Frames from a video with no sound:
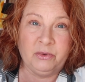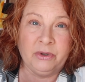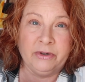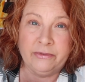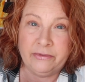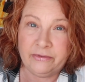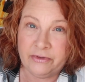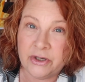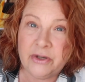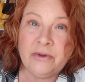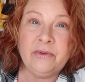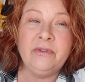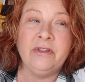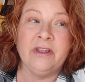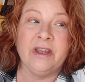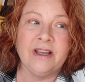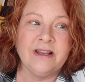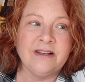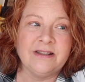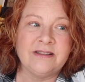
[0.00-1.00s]
review
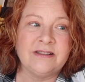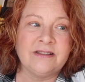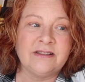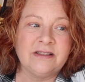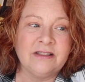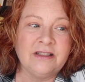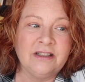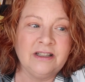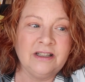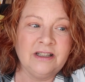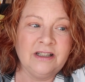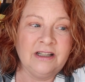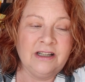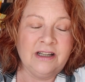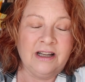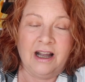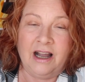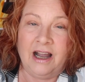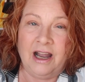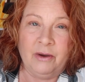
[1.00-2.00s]
this,
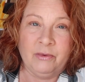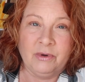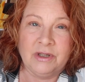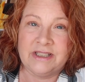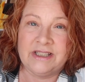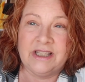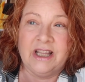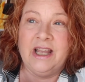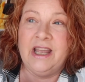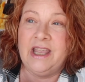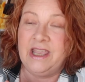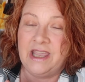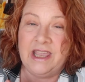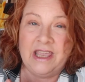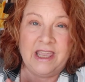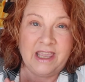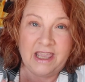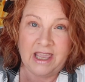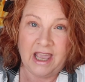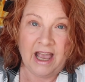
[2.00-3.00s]
I was like,
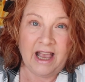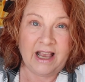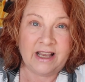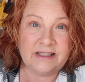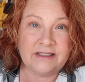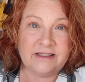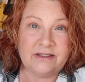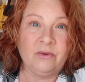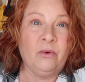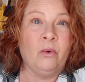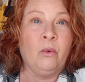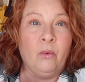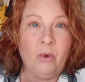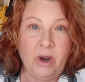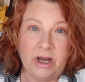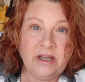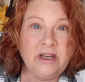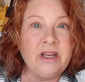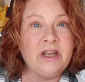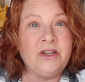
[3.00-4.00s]
yes,
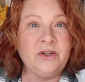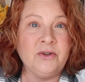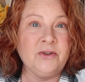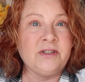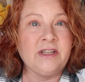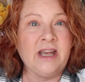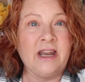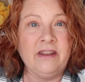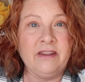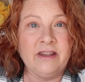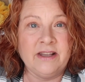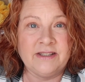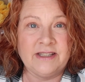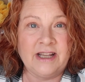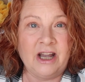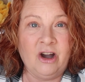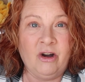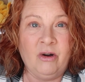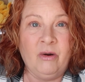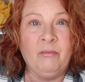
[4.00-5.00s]
when can you send this
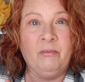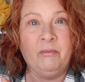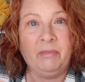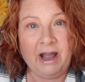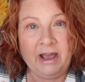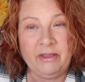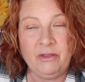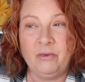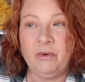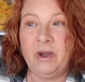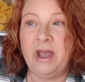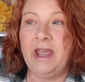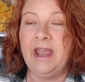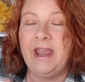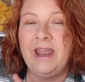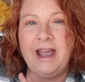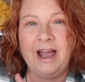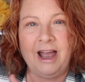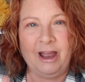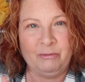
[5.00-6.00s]
out? By the
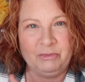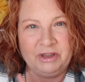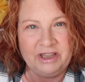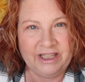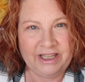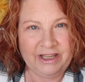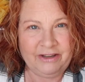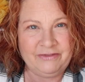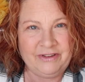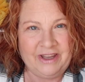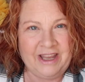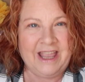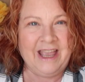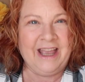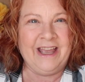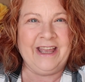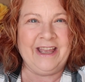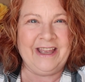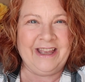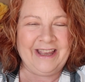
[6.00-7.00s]
way, I'm leaving.
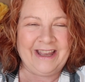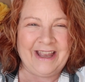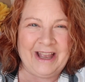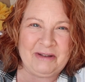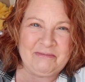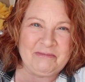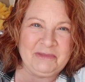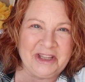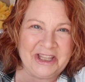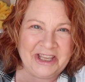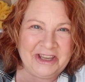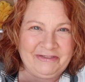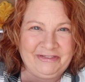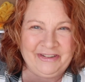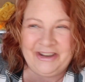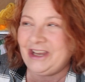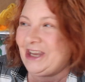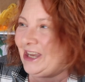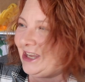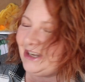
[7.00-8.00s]
I'm
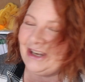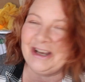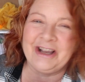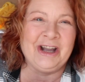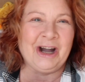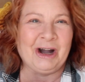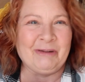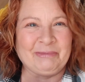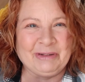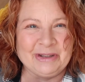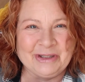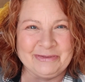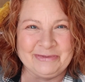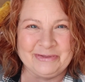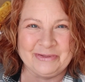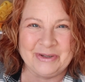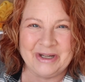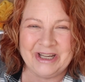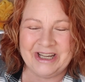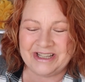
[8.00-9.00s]
leaving in a couple of
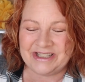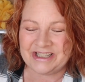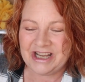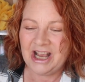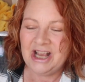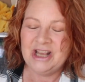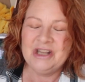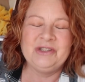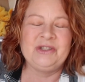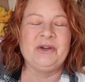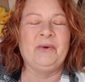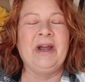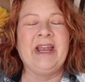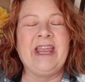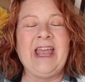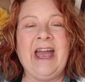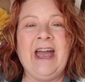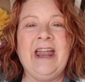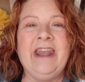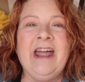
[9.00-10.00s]
weeks. So
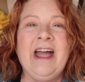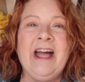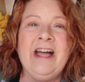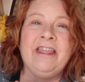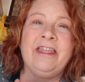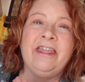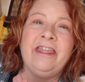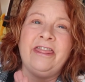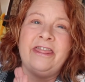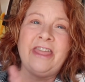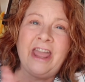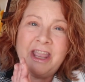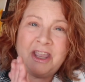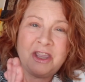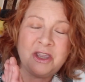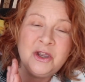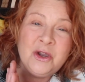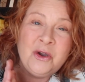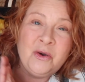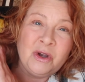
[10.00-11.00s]
again,
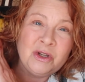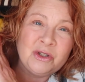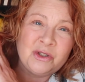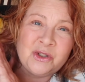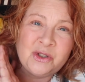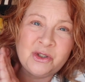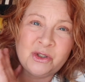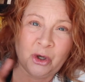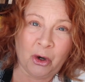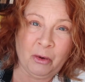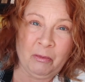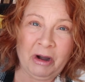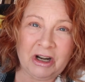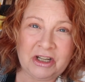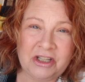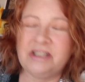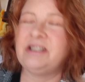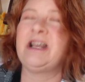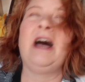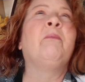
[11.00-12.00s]
thank you so
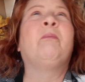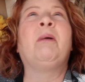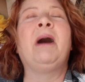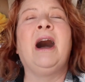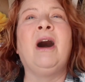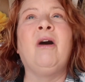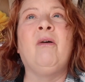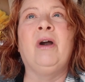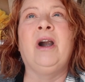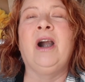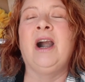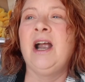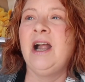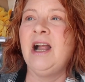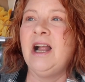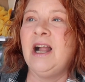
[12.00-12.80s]
much, SetPower.